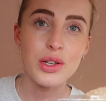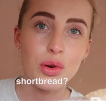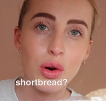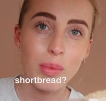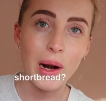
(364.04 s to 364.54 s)

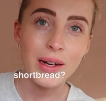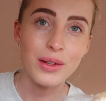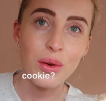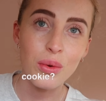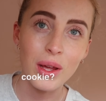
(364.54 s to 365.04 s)

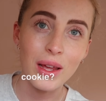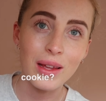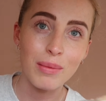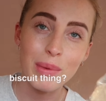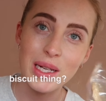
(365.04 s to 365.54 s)
shortbread
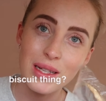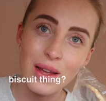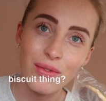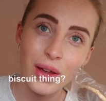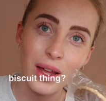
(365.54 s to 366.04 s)
cookie
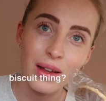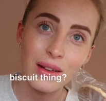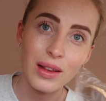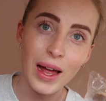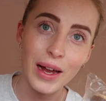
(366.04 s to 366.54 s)
biscuit thing
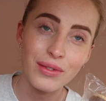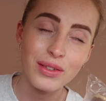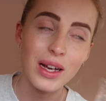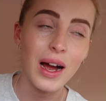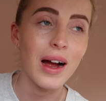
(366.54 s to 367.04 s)

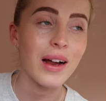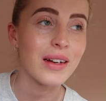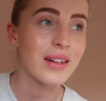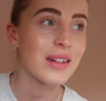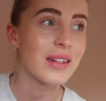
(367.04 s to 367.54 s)
left
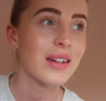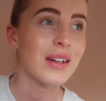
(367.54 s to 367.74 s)
and